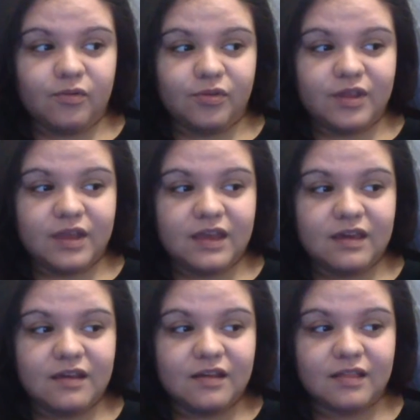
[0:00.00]

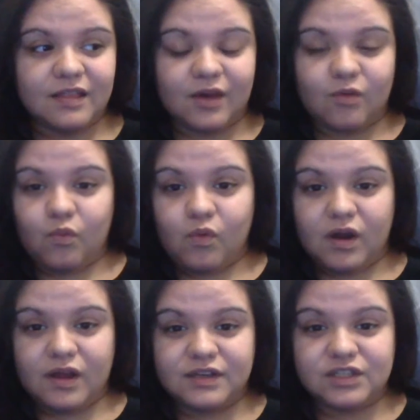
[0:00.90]
only like
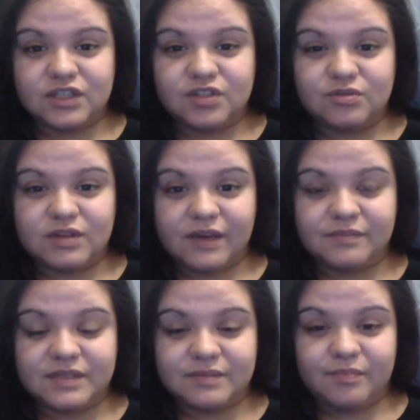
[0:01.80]
1 to 2
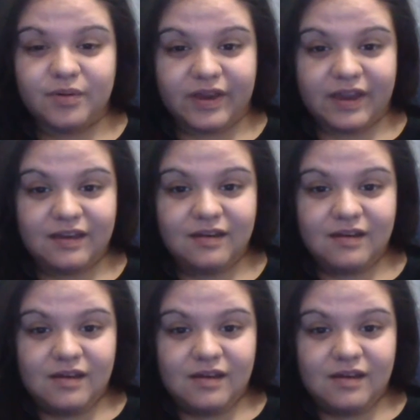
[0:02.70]
times per day.